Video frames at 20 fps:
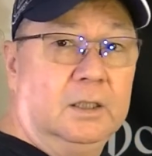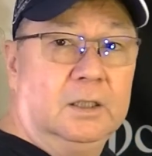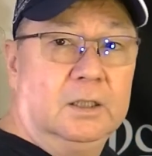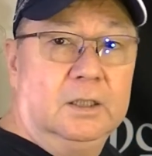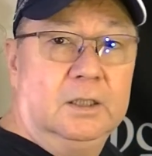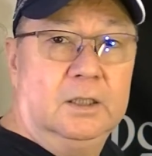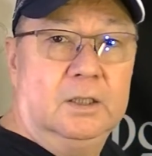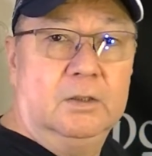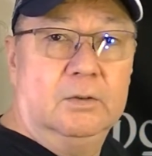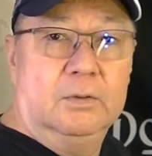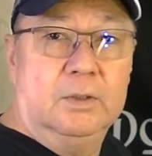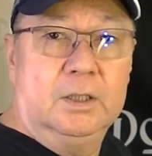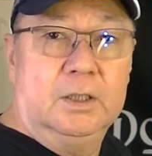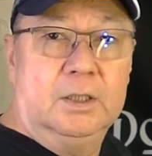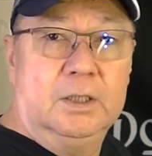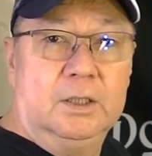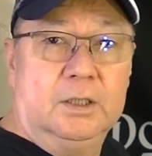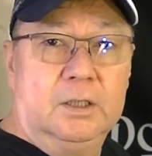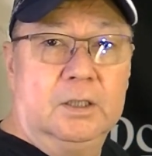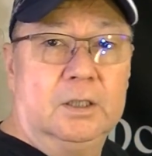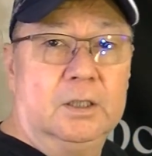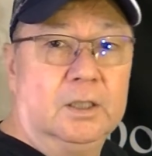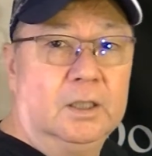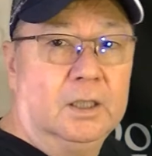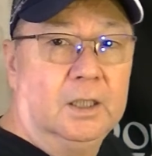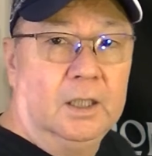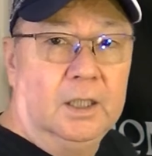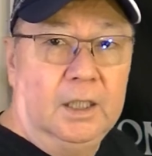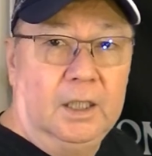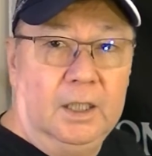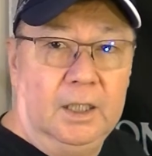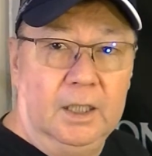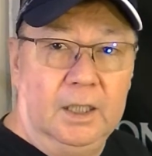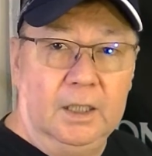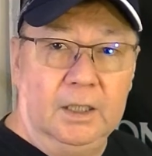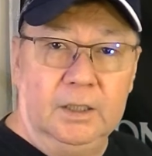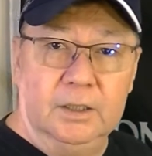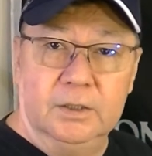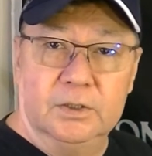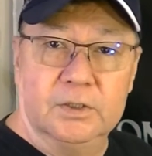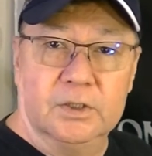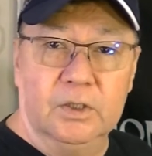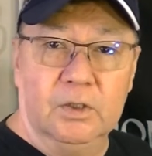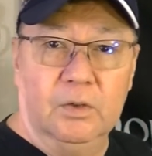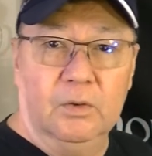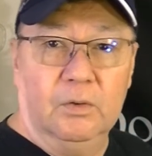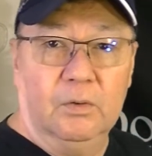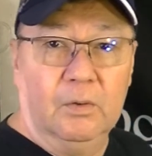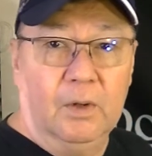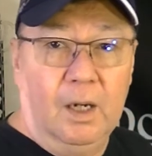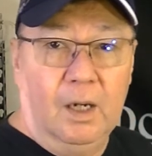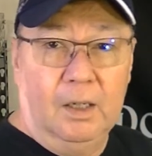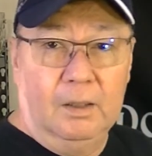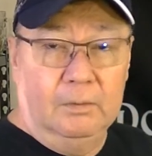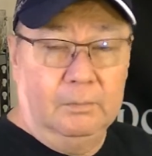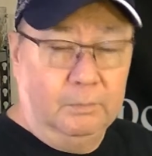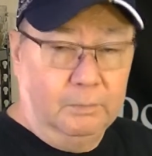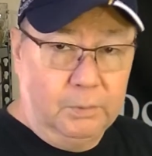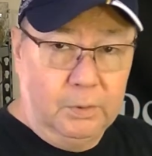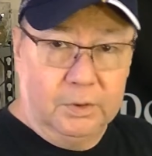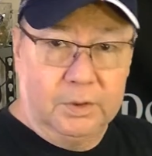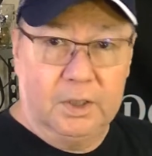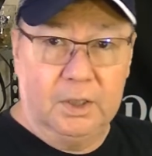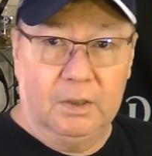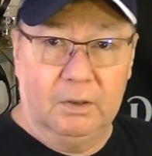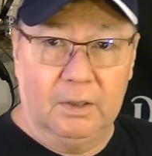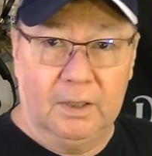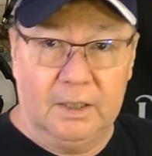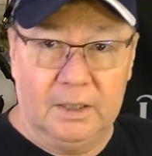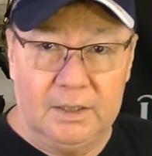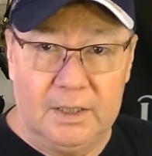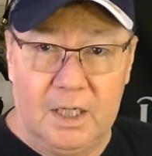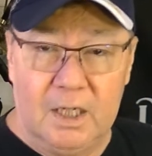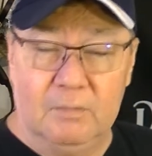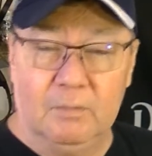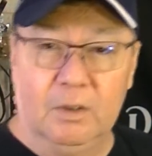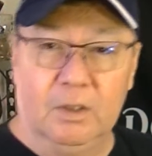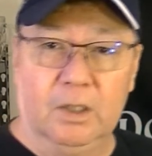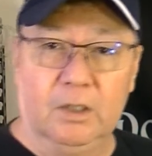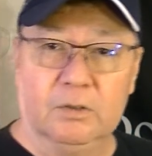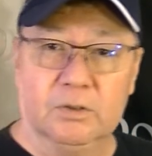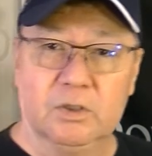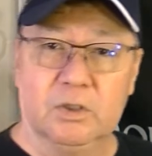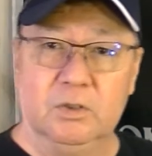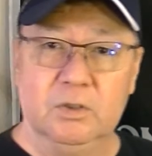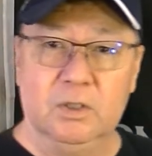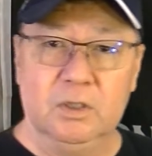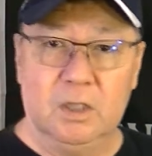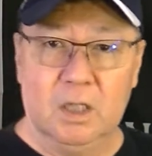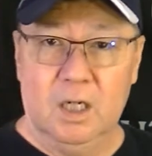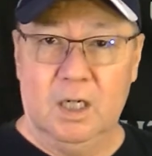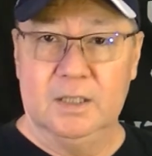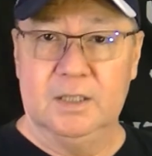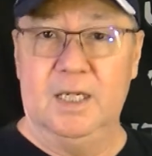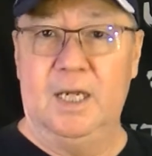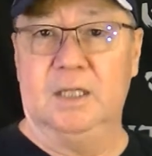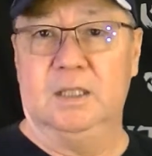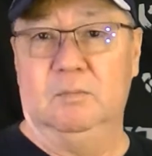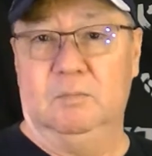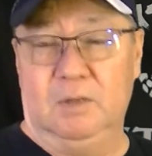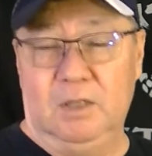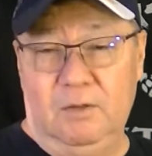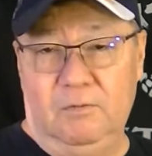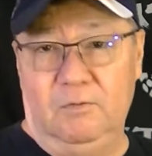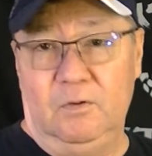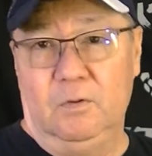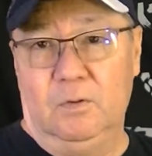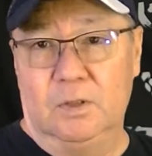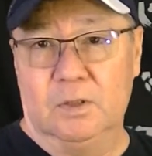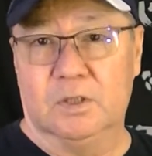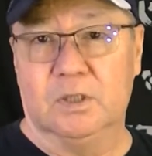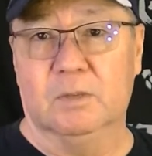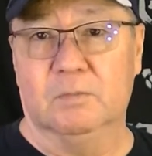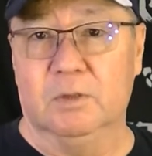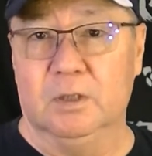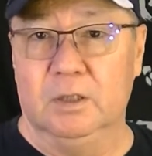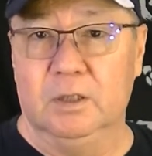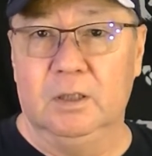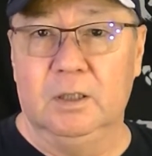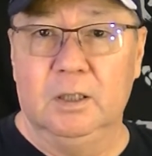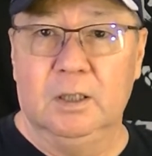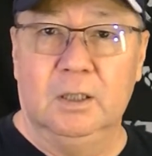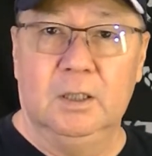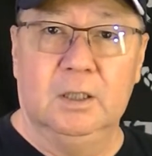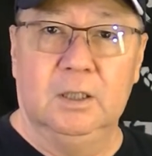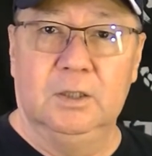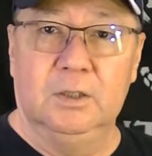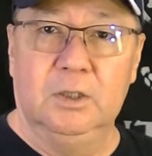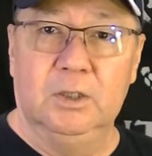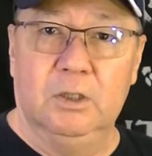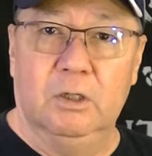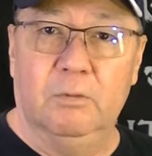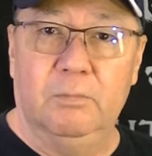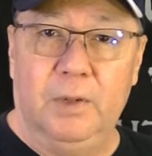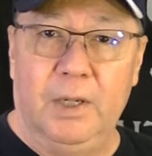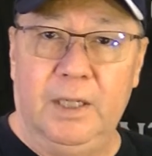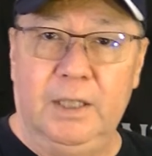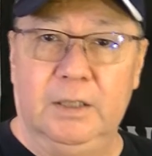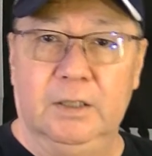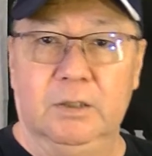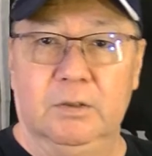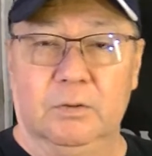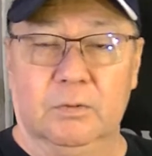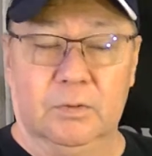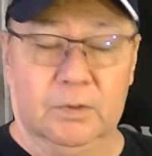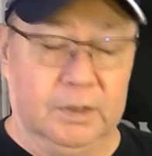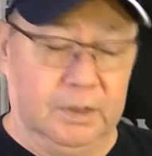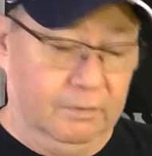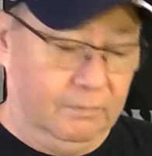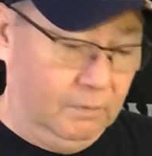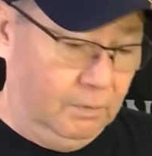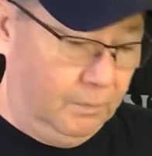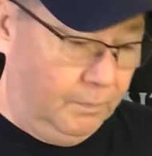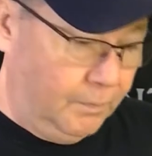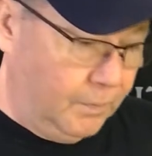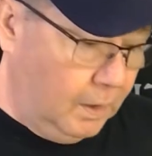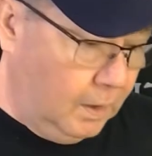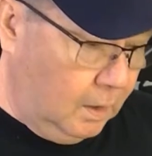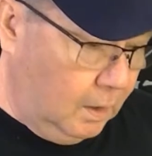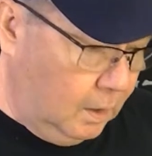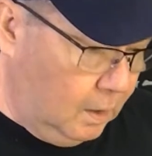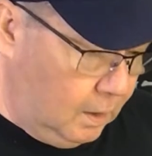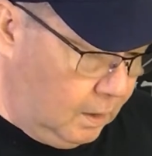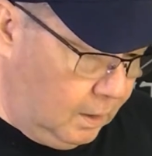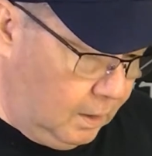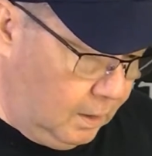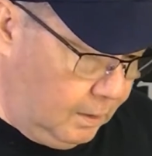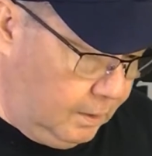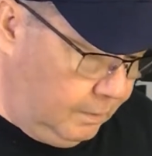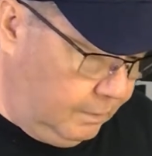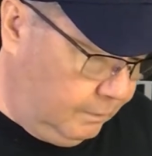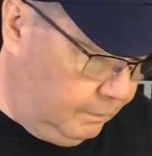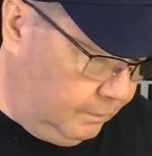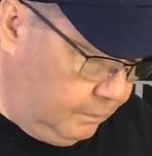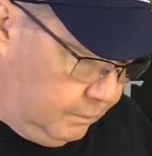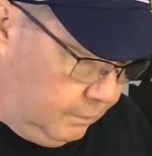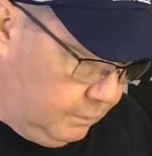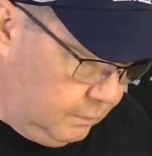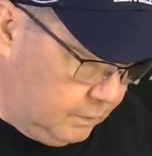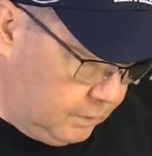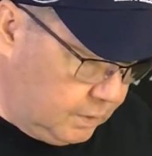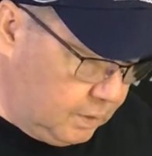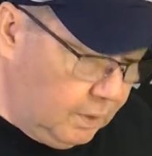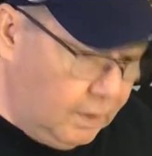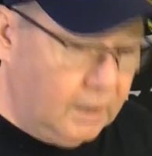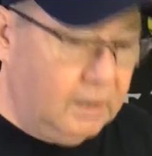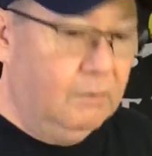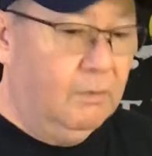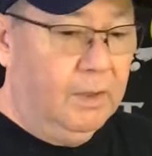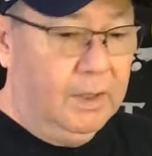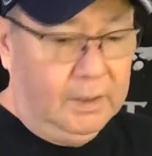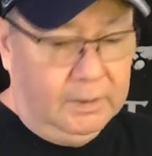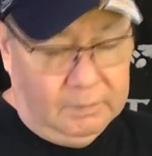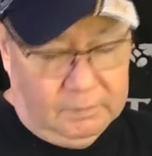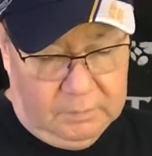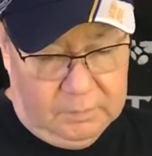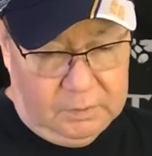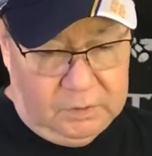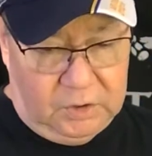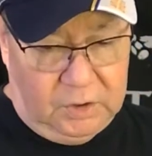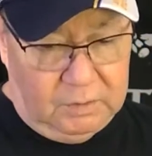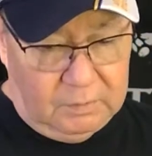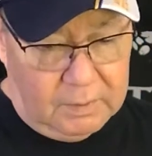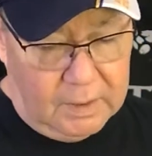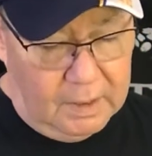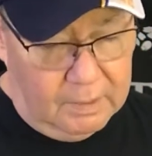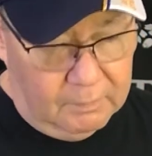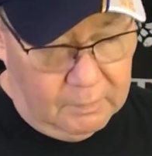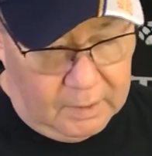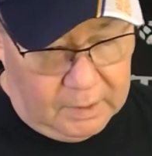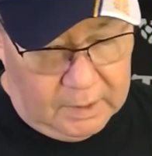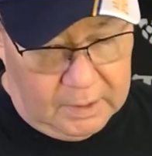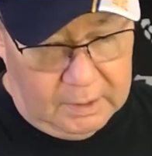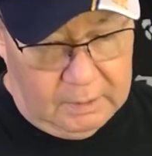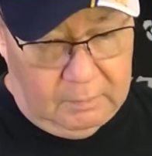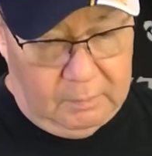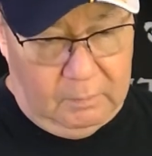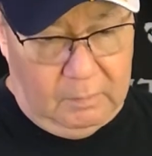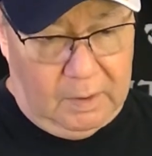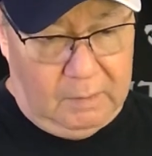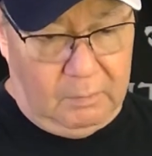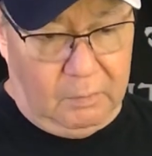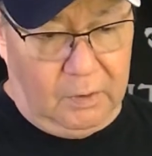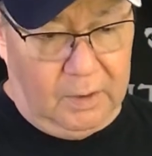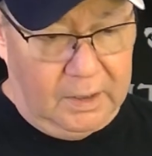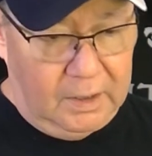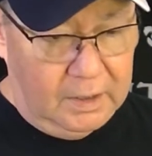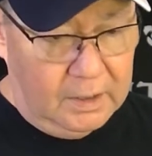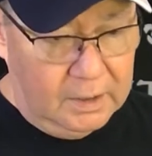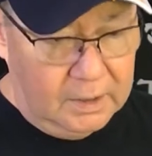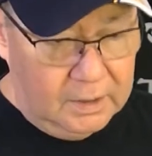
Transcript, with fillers: you know, right here. And so I'll put their link down below so you can contact them if you want something, you know, painted or whatever. Uh, so anyway, Jim got my my brake